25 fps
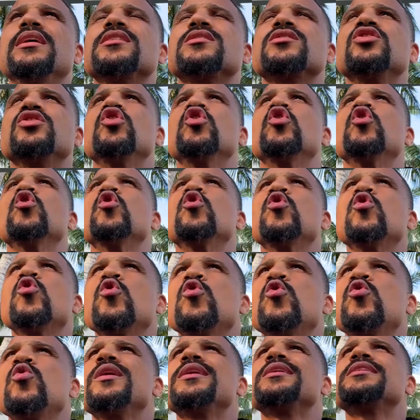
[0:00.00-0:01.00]
is,
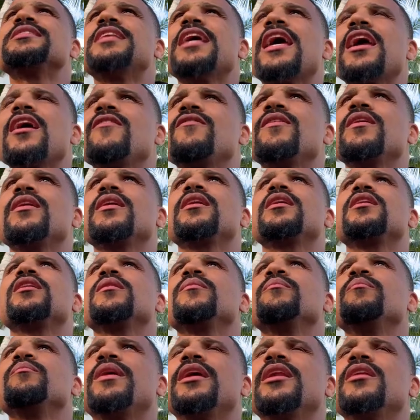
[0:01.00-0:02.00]
who is David
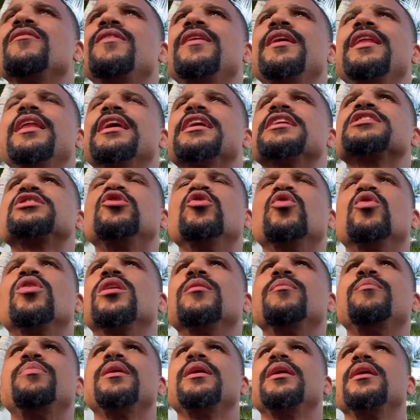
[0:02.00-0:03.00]
Benavidez
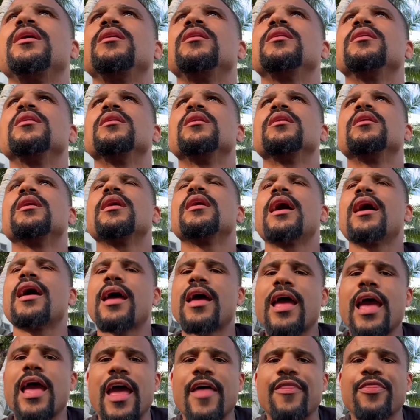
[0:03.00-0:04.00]
going to be
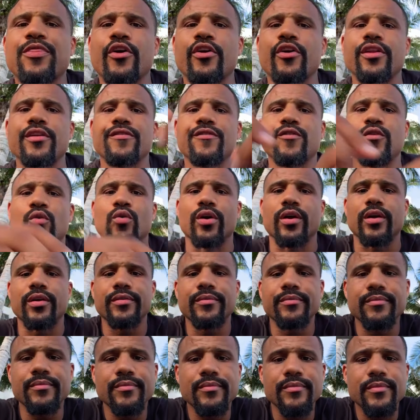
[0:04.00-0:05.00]
at
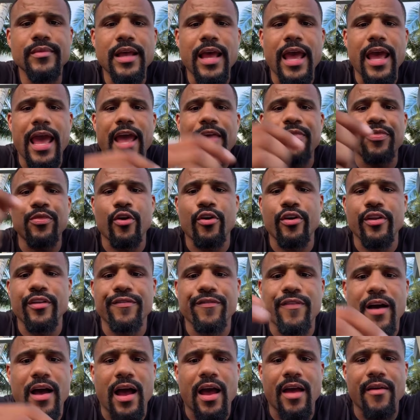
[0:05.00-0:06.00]
34, at
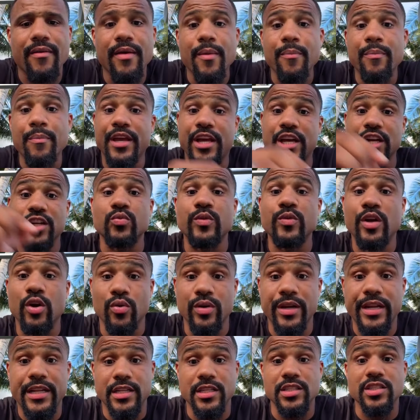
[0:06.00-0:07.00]
35? Because
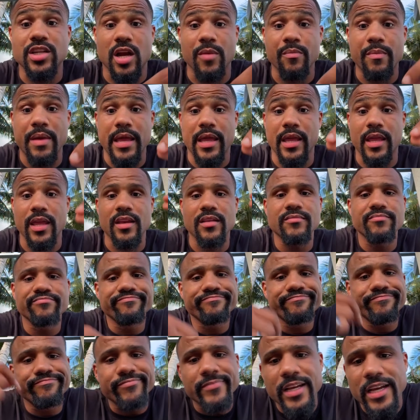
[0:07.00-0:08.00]
we're going to need to start making
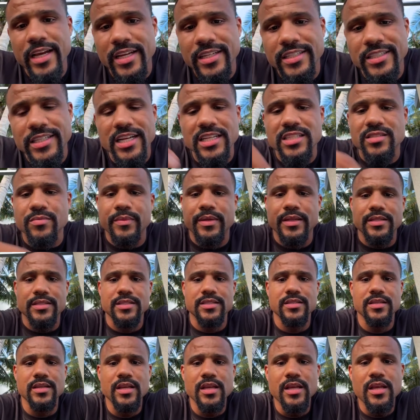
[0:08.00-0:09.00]

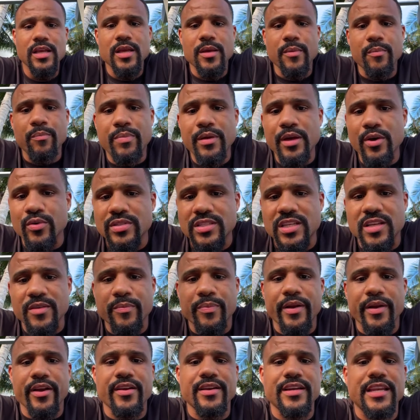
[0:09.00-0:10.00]
adjustments. Bill was
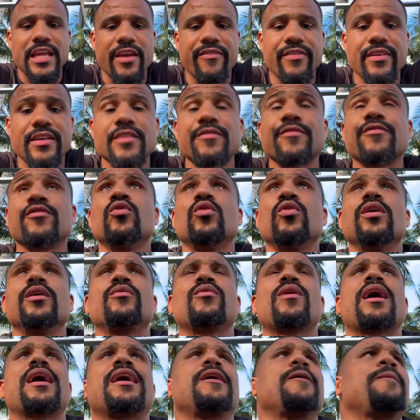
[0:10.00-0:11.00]
comparing Devin to
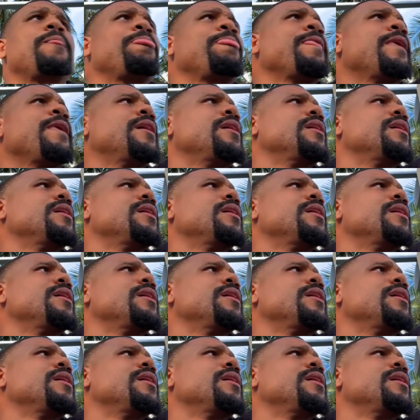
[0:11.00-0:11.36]
Floyd, right?